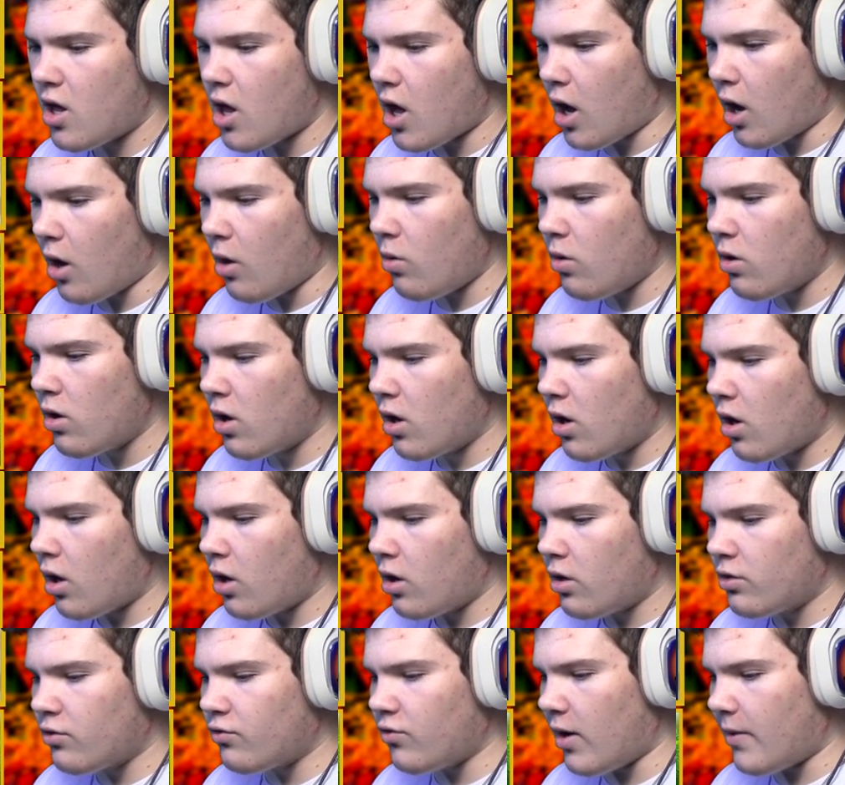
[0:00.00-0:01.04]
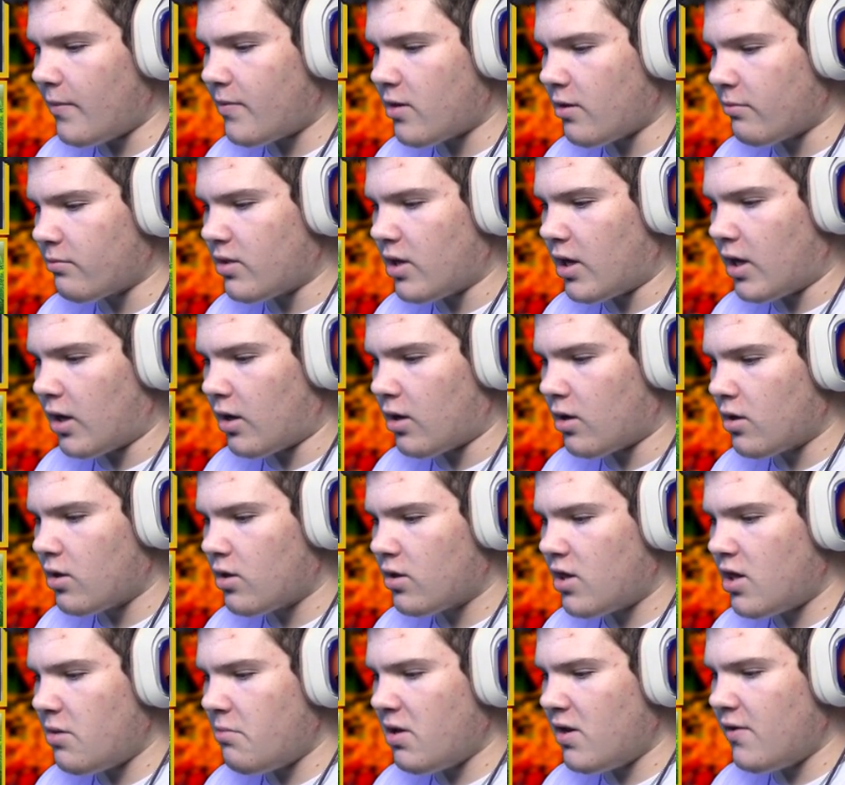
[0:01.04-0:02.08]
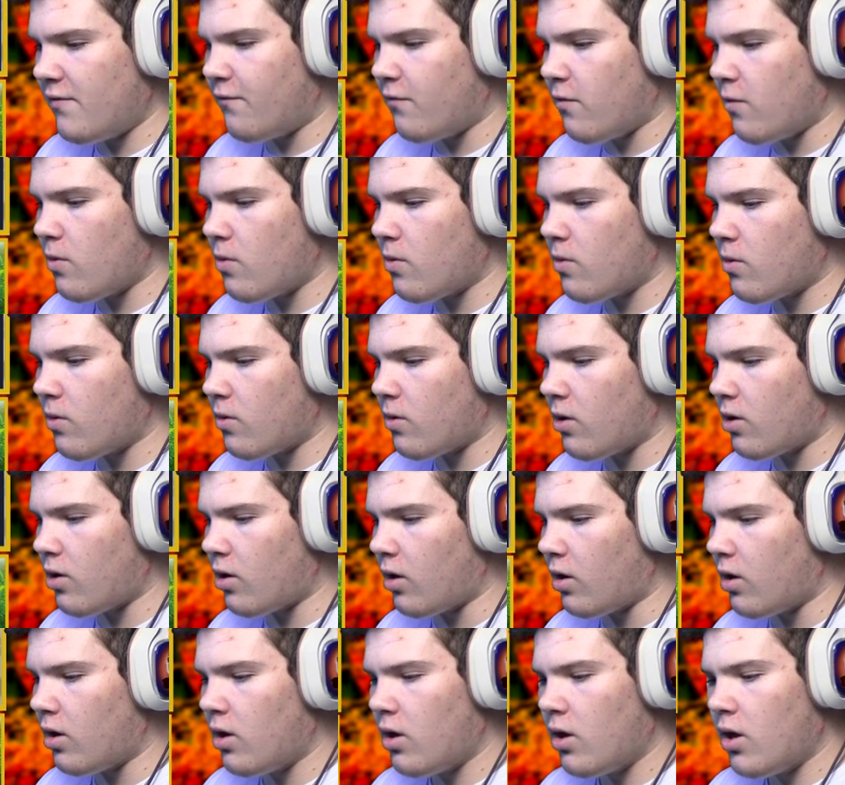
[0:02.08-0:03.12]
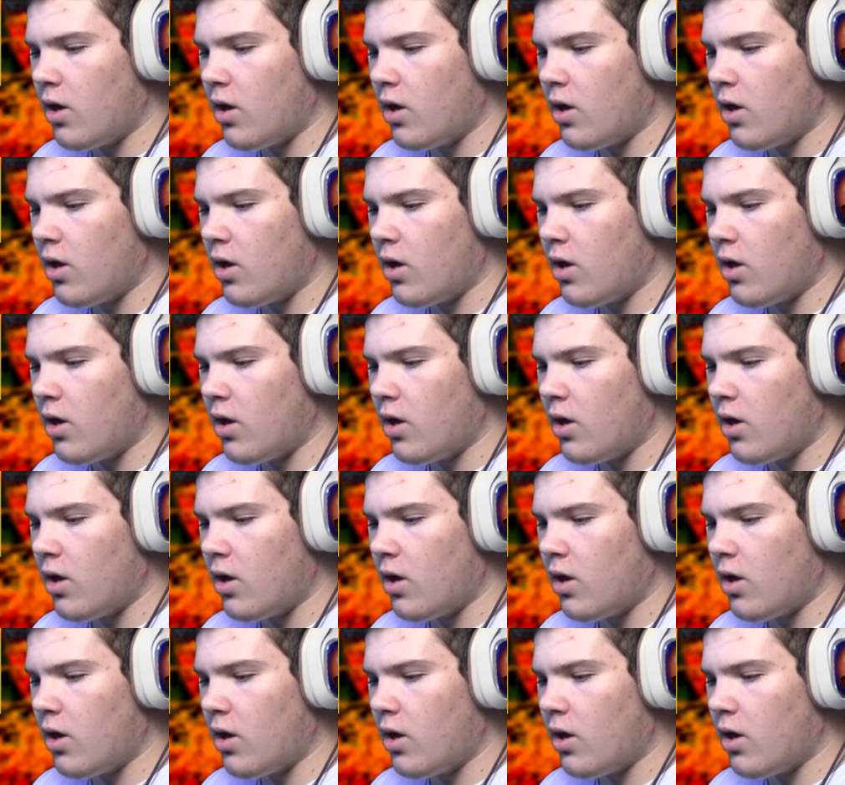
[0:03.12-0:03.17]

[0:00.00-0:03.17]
Oh, drop something. Team eighty-four.